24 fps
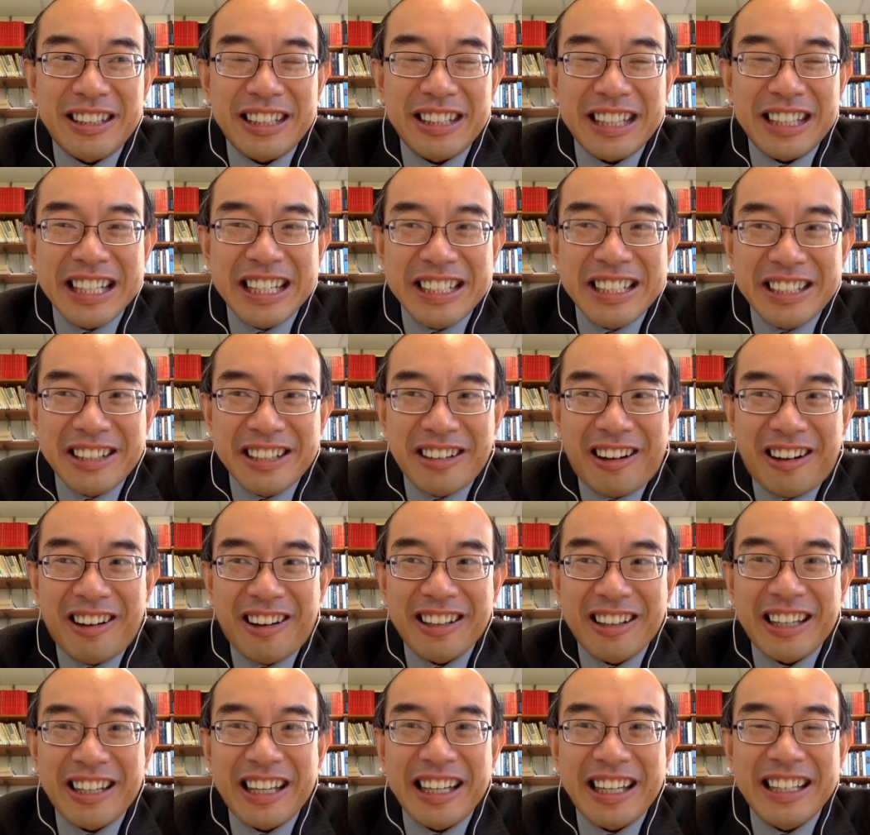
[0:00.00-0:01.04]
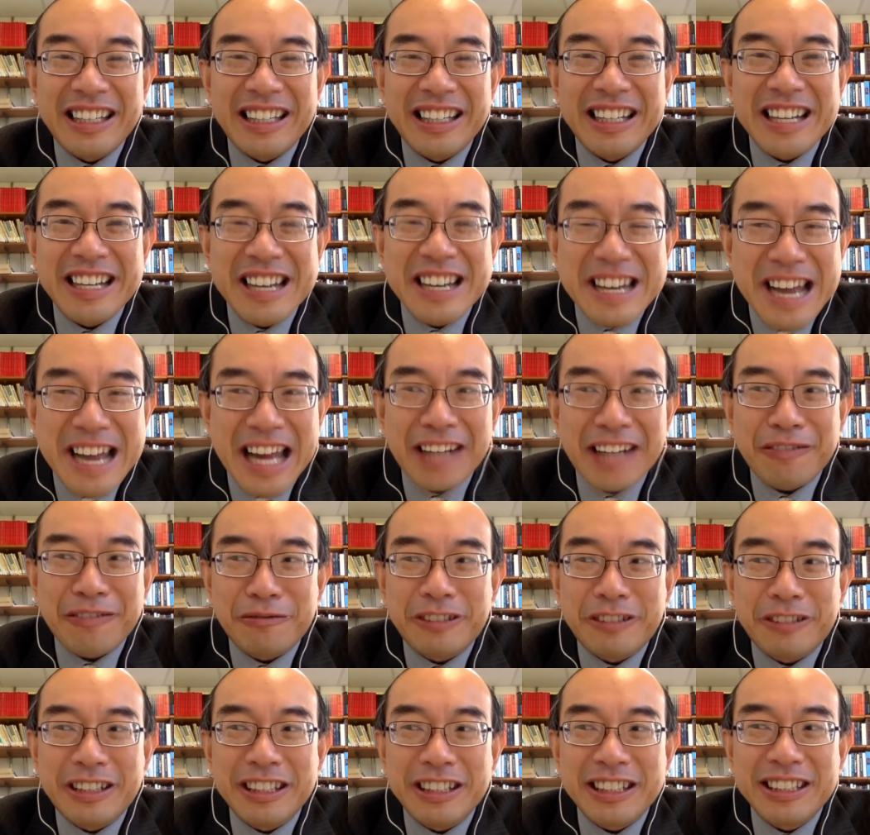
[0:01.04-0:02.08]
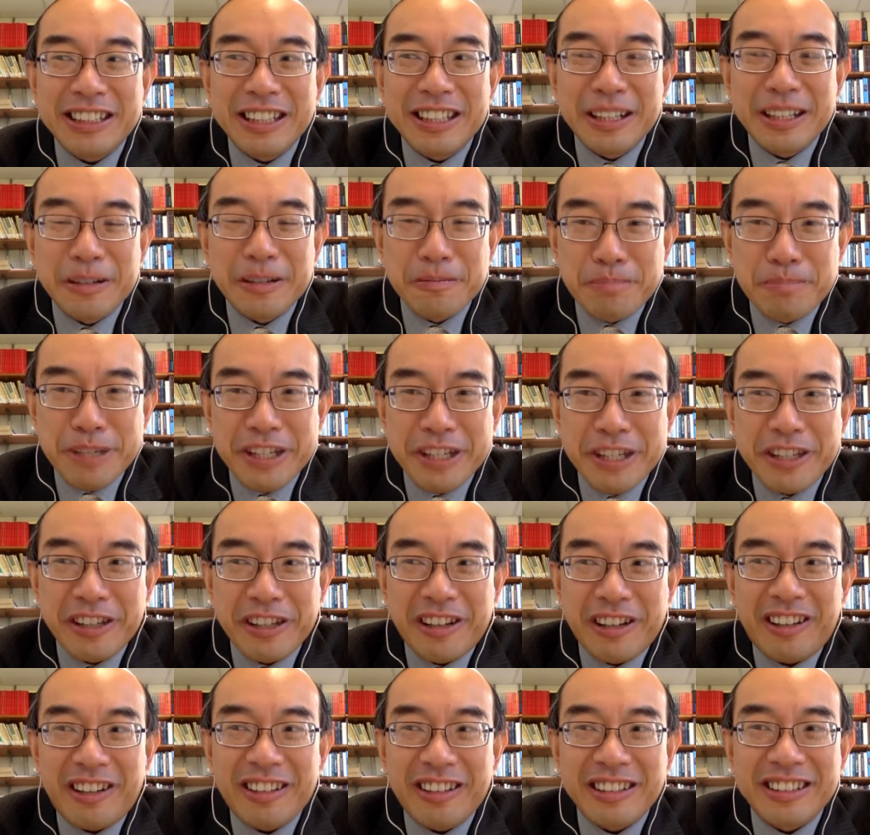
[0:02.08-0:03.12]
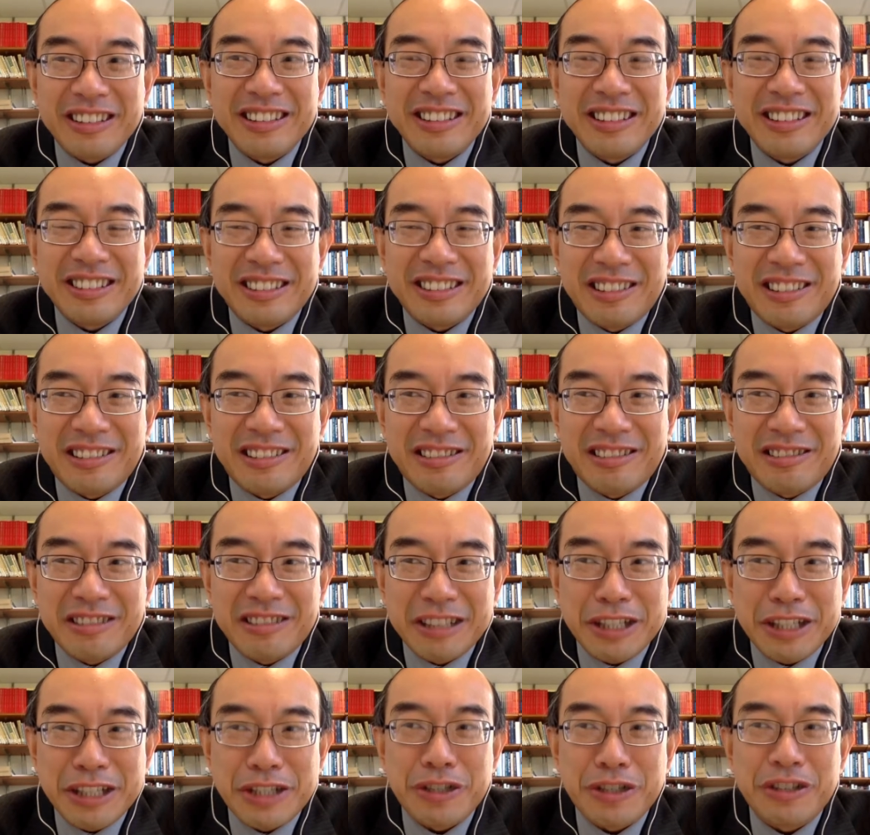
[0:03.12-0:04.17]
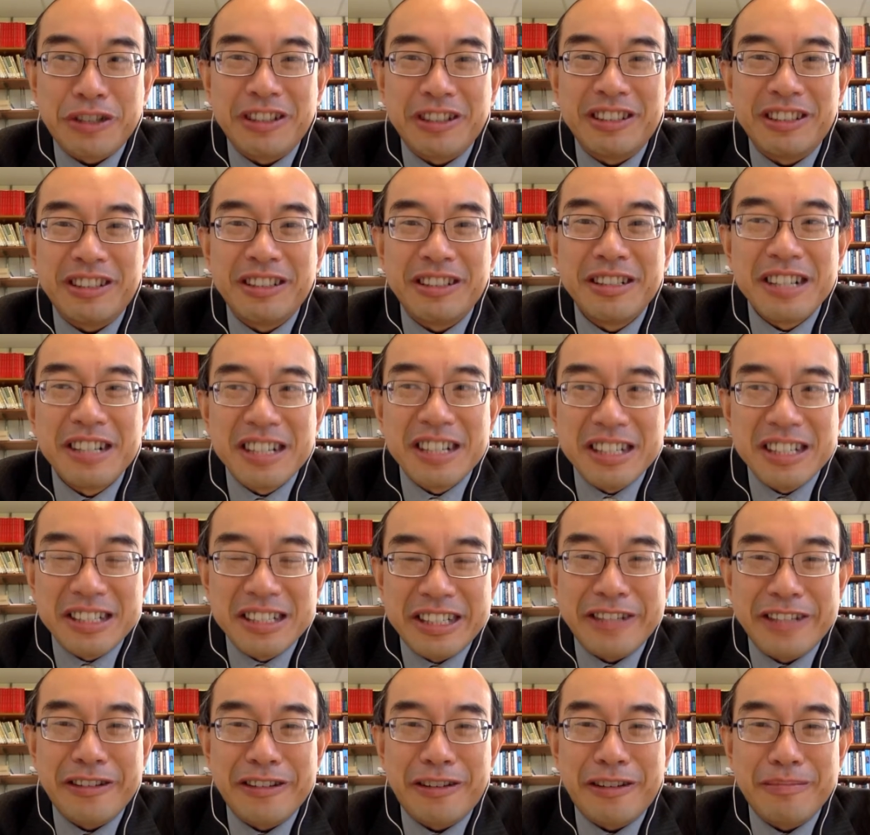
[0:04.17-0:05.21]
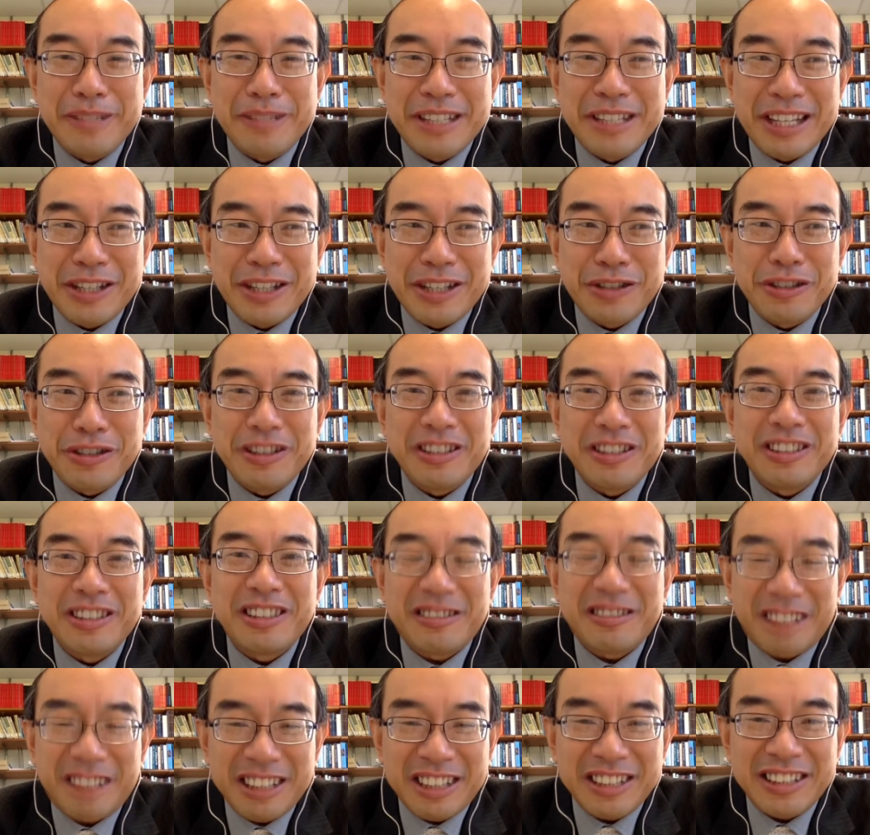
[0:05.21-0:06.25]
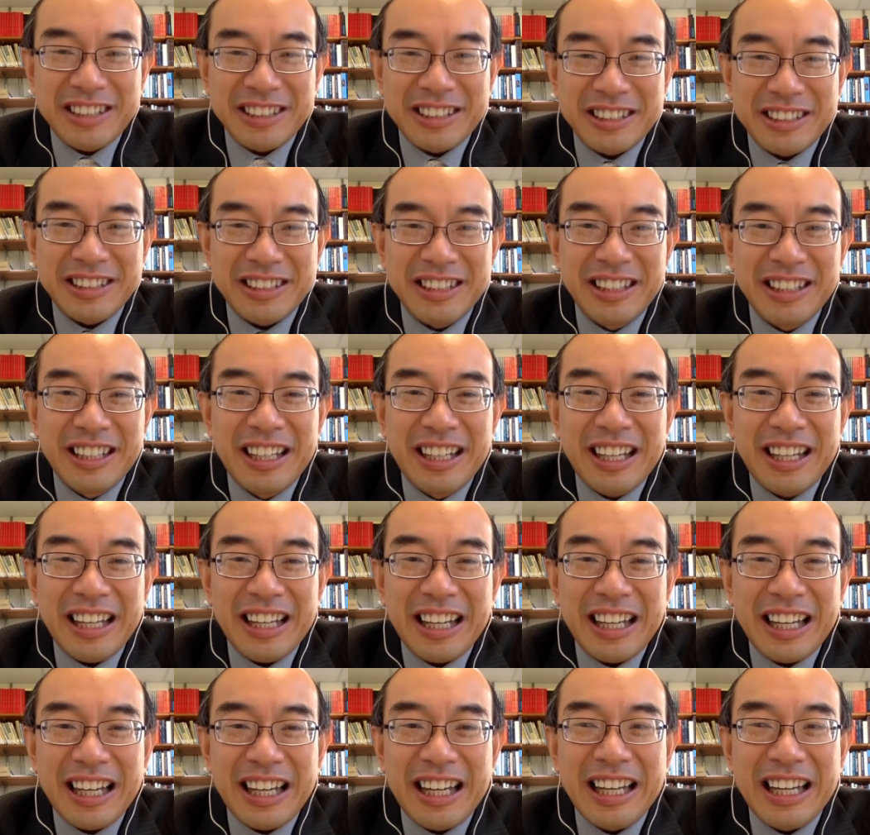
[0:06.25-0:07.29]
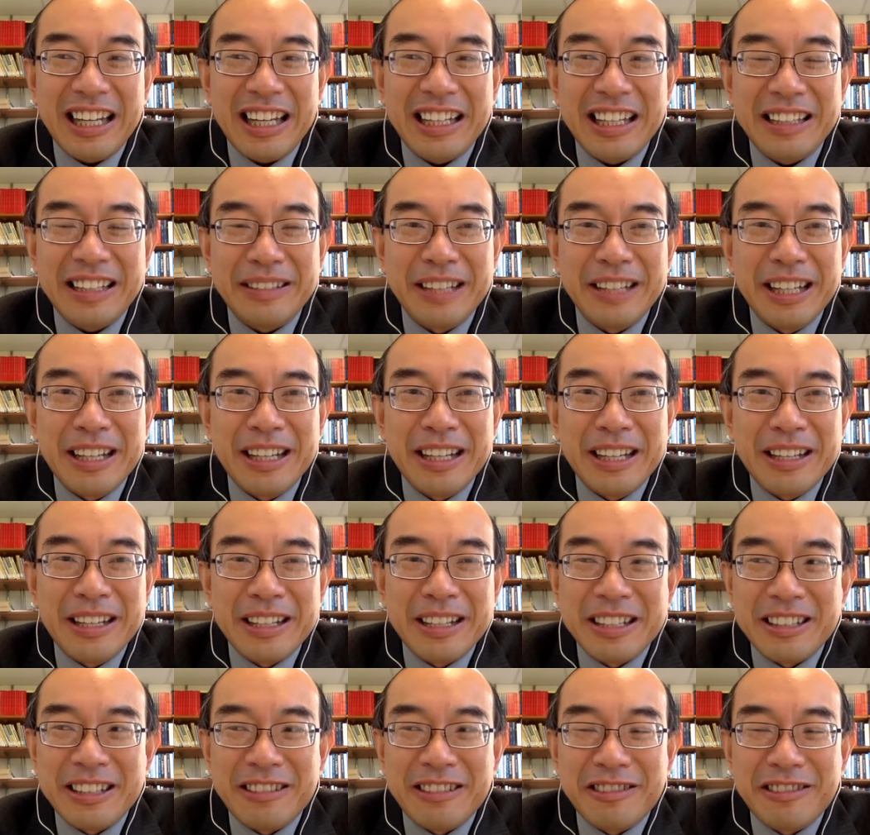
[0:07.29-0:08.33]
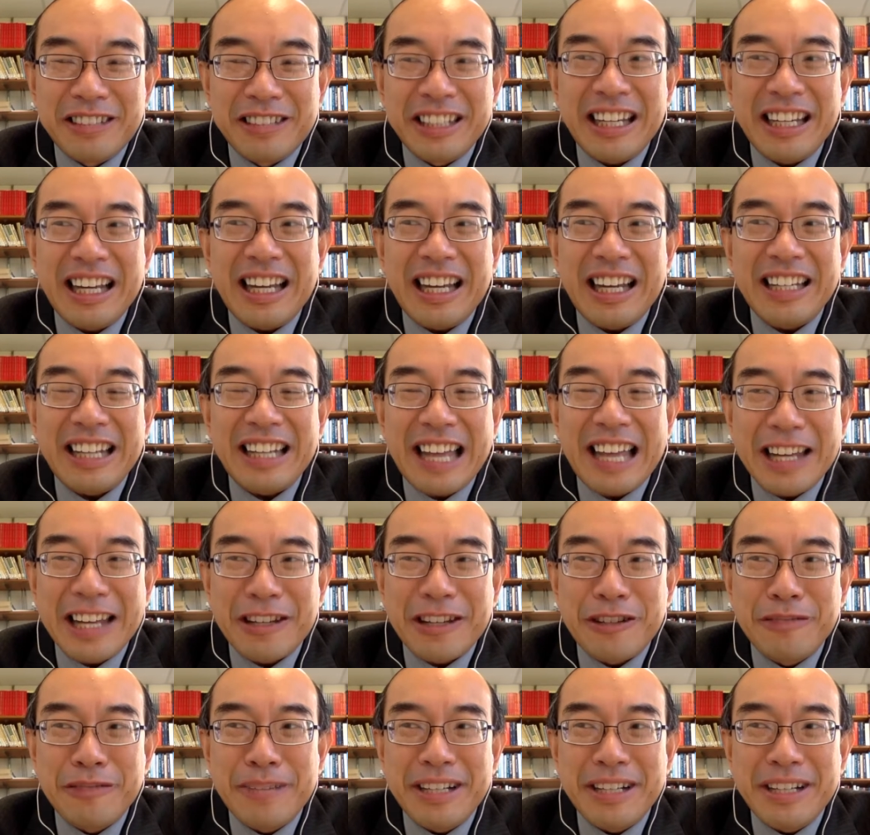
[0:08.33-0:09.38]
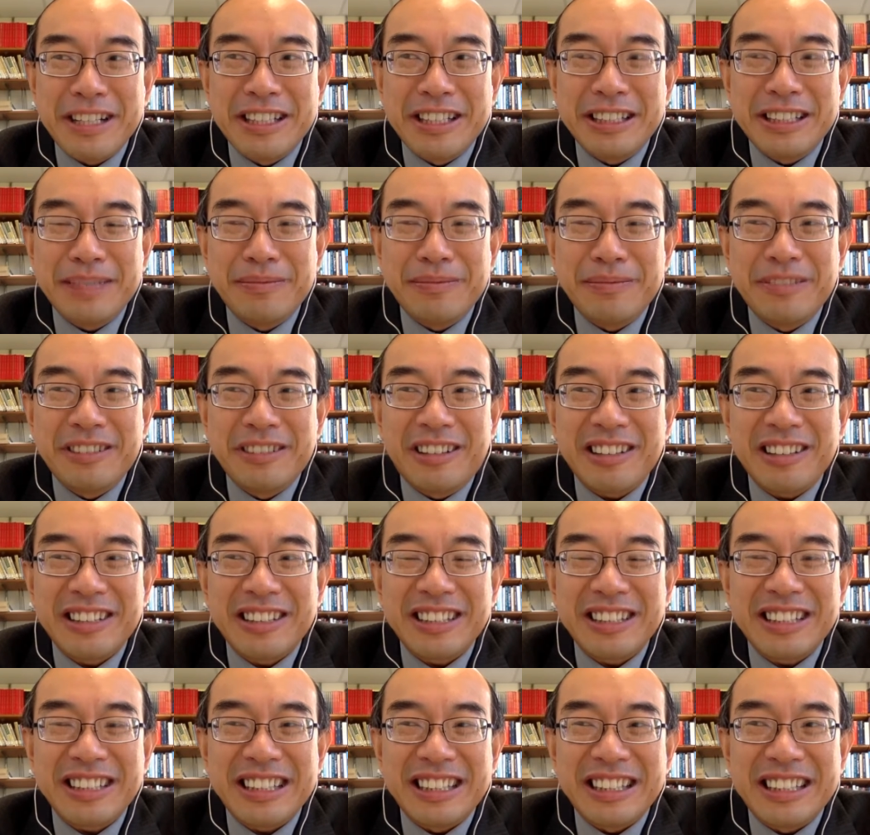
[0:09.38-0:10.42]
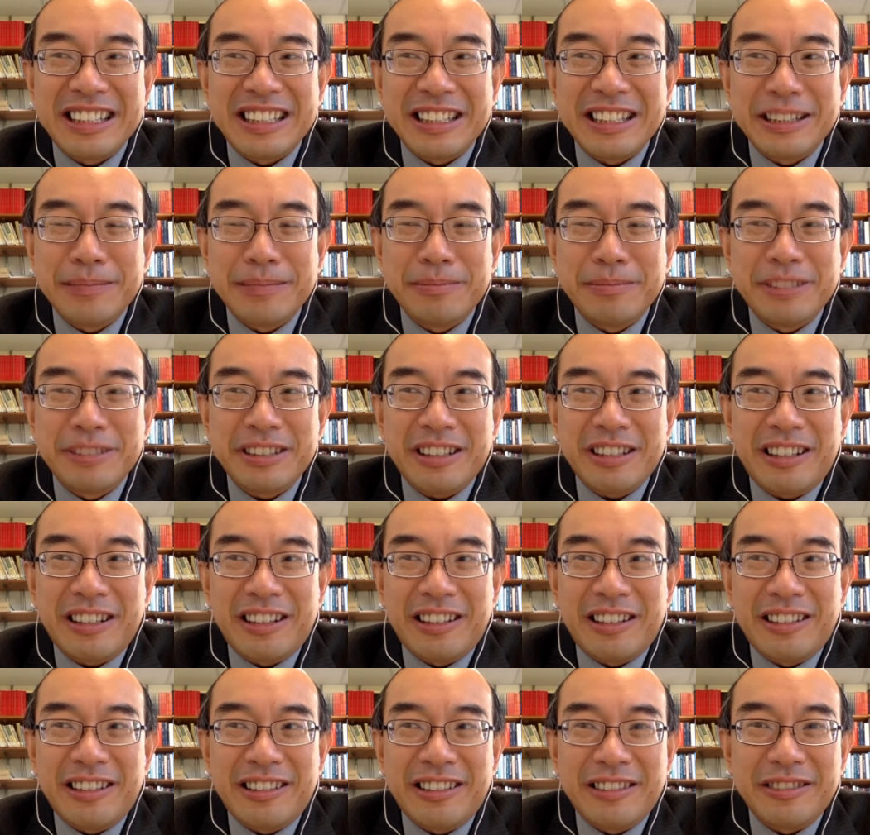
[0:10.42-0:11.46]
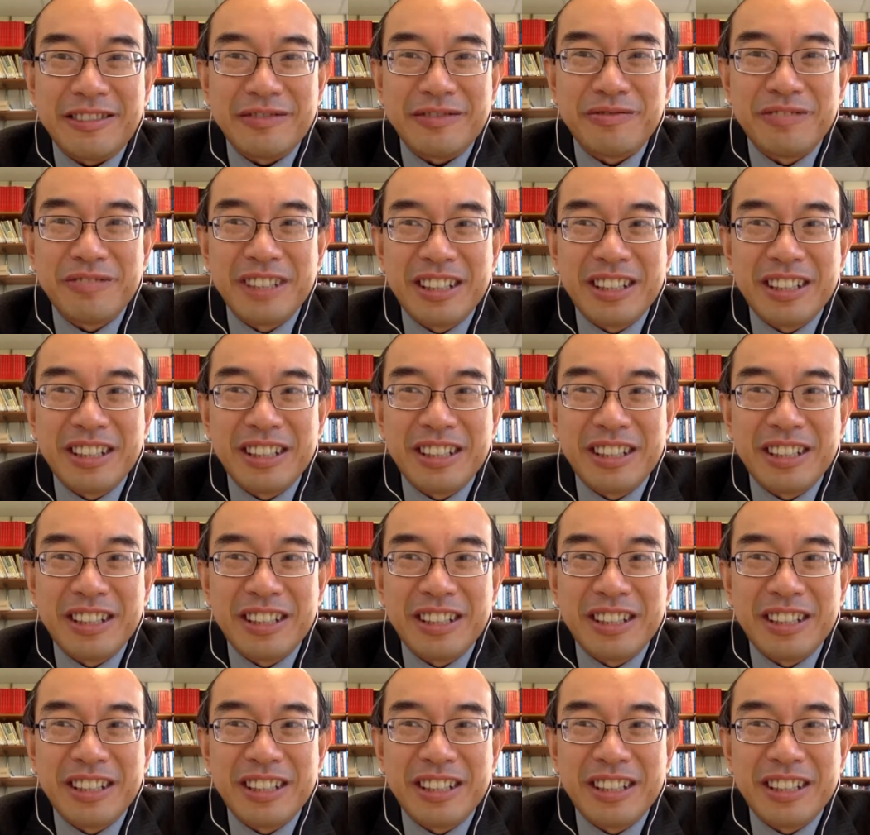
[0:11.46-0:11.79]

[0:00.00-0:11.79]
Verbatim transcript: interlocking networks beyond traditional denominational structures, and looking at ecumenism not just in terms of